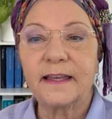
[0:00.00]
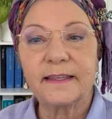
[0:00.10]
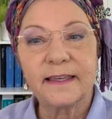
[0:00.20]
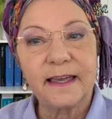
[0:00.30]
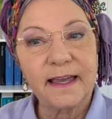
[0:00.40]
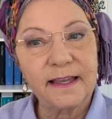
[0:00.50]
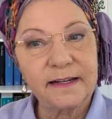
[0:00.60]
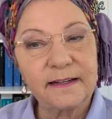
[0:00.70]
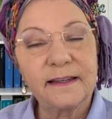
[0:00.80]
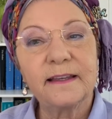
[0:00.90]

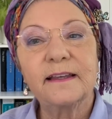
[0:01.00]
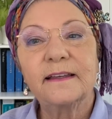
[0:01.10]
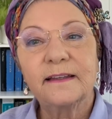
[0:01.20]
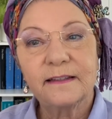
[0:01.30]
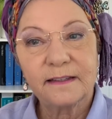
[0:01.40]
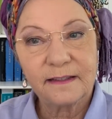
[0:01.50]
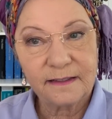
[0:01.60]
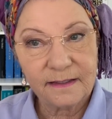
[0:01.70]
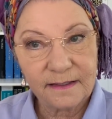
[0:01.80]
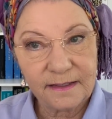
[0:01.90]
again,
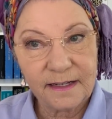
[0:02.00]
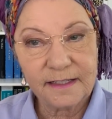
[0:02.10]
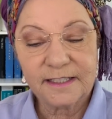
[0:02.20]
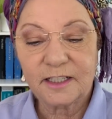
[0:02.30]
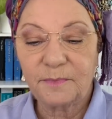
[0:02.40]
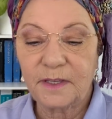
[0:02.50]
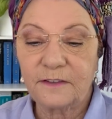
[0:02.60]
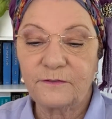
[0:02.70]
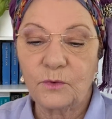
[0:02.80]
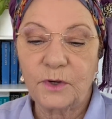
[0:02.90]
needs to be
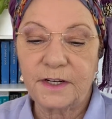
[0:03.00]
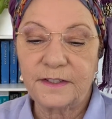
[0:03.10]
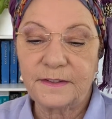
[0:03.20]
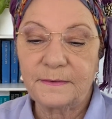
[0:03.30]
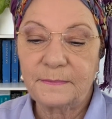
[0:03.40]
avoided.